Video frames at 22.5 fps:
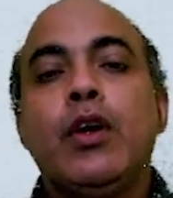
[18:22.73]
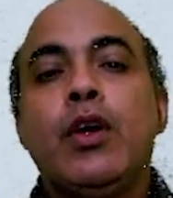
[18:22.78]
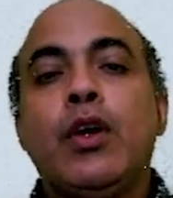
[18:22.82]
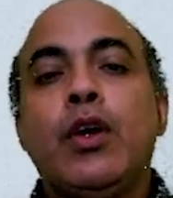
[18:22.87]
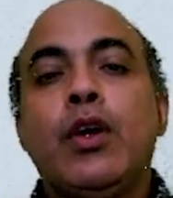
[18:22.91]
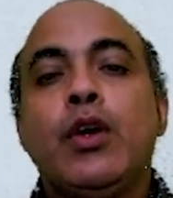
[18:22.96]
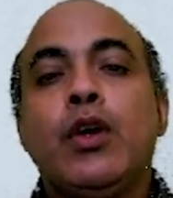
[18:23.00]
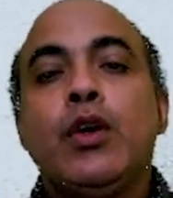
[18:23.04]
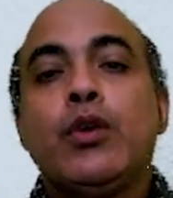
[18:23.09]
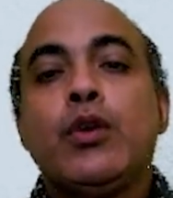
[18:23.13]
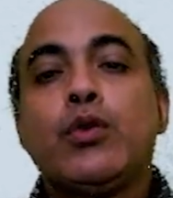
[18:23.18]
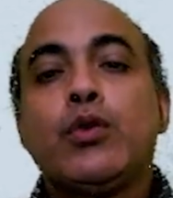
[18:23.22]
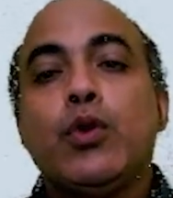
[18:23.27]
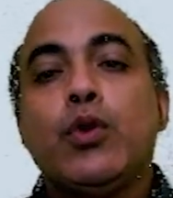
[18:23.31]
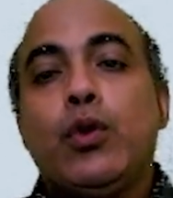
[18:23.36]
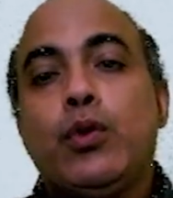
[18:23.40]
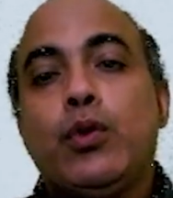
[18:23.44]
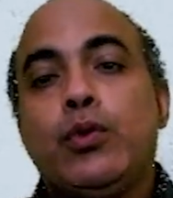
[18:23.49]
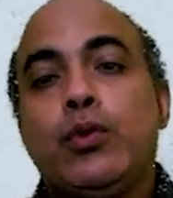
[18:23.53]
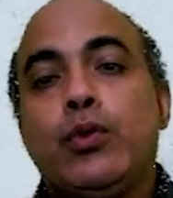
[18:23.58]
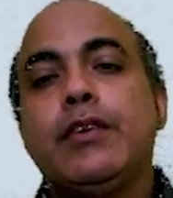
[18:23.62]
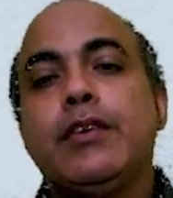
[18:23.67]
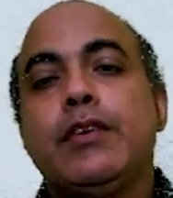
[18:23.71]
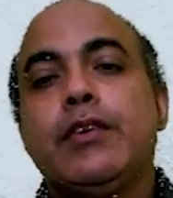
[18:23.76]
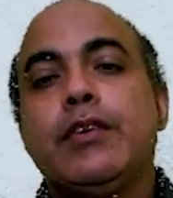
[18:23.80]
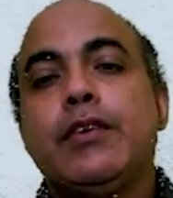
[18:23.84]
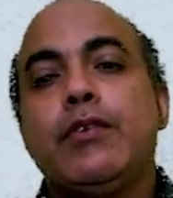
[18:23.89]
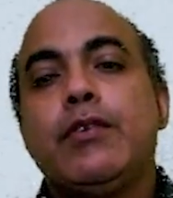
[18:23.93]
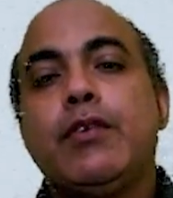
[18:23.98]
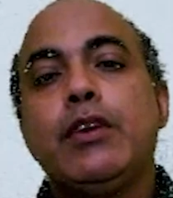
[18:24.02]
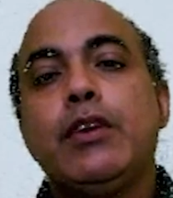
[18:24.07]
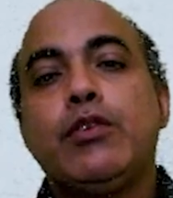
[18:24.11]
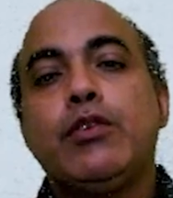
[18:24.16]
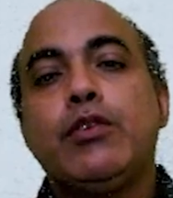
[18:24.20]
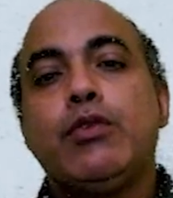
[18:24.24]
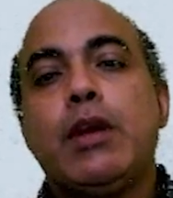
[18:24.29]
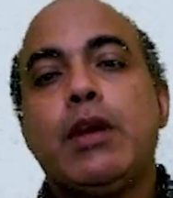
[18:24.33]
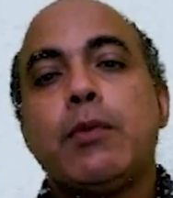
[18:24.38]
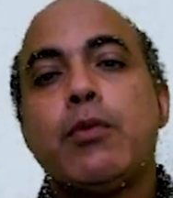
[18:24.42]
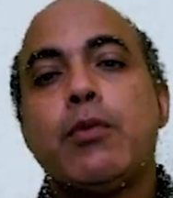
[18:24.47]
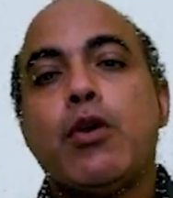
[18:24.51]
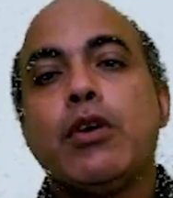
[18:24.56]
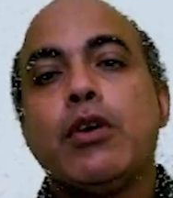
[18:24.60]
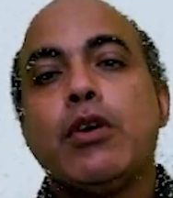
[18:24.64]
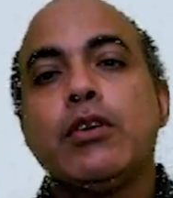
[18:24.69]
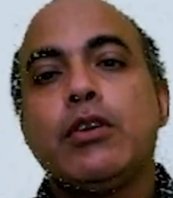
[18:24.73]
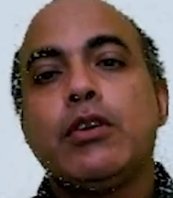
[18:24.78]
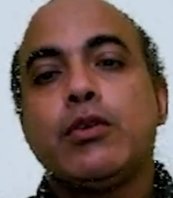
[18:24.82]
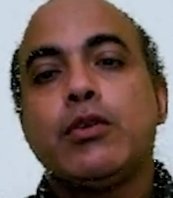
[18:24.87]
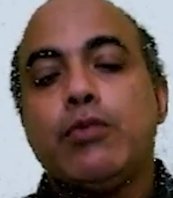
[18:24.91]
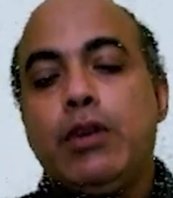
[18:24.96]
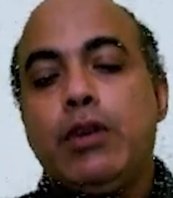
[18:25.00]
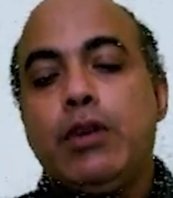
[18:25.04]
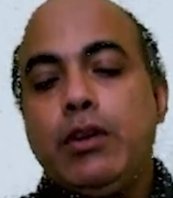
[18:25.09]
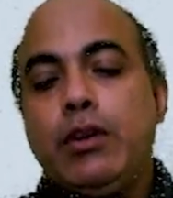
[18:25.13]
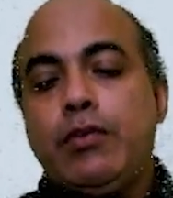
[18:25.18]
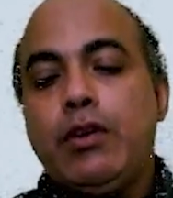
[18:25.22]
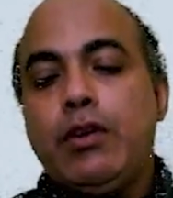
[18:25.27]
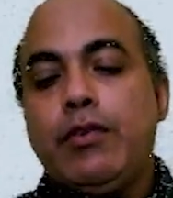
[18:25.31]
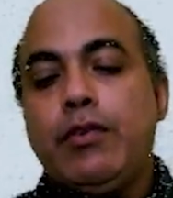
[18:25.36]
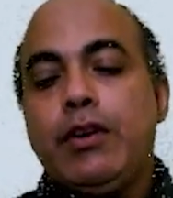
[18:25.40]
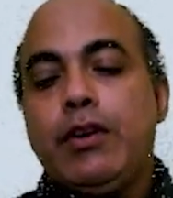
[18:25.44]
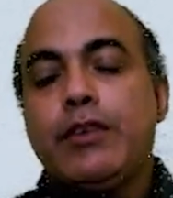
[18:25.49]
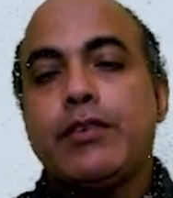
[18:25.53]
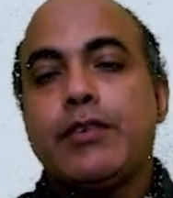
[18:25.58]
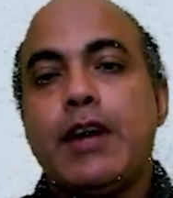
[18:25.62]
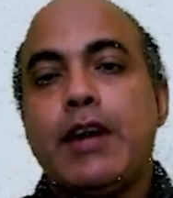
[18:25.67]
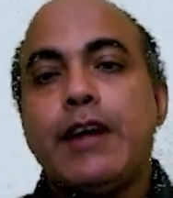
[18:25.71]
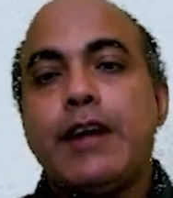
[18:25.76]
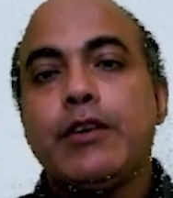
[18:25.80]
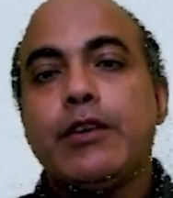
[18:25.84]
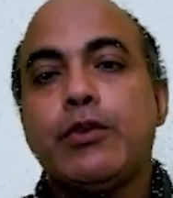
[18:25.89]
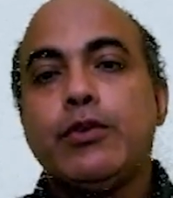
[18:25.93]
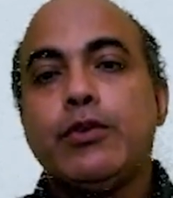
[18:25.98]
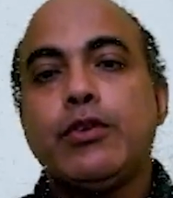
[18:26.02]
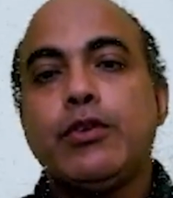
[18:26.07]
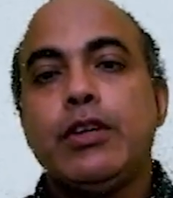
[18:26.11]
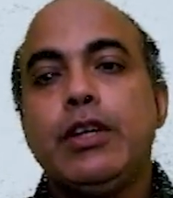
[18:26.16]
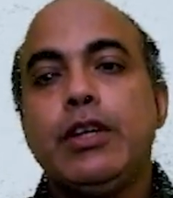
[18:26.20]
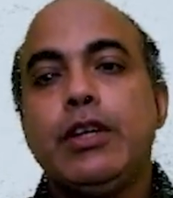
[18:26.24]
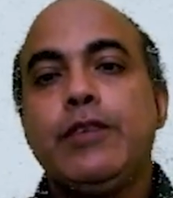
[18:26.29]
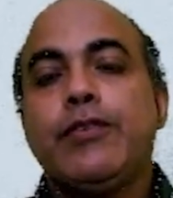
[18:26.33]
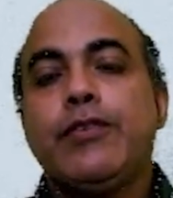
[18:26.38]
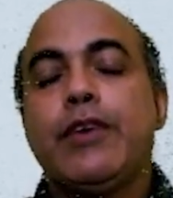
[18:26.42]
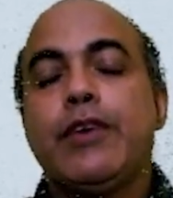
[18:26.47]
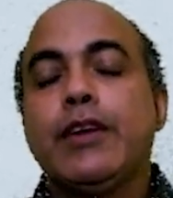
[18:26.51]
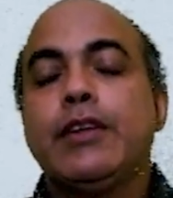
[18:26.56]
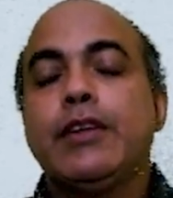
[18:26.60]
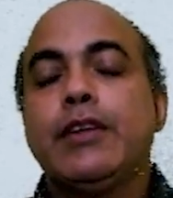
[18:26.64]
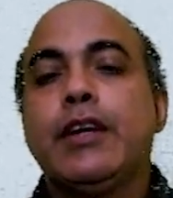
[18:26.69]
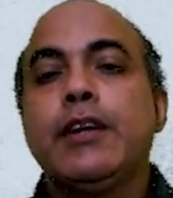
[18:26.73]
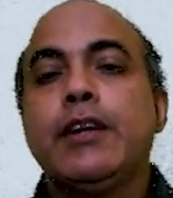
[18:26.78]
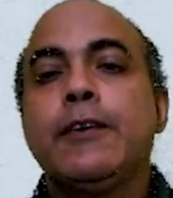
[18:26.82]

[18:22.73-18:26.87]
So once we have got this one, we will try to see further.